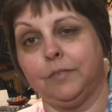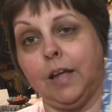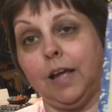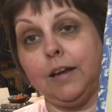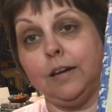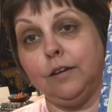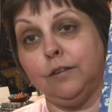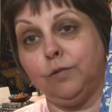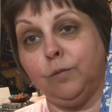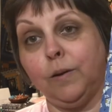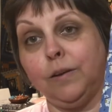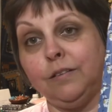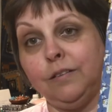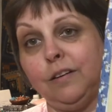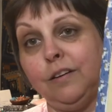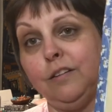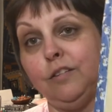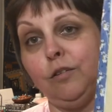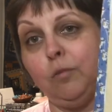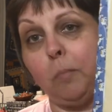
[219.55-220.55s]
I just
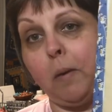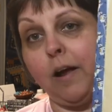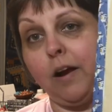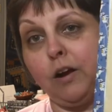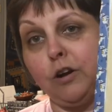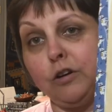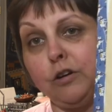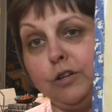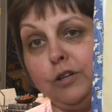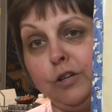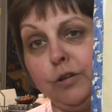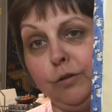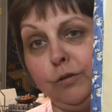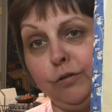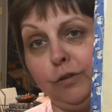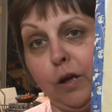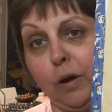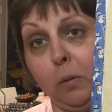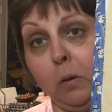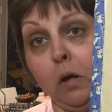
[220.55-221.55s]
wasn't inspired to do
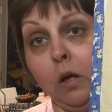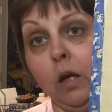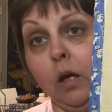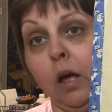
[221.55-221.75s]
so.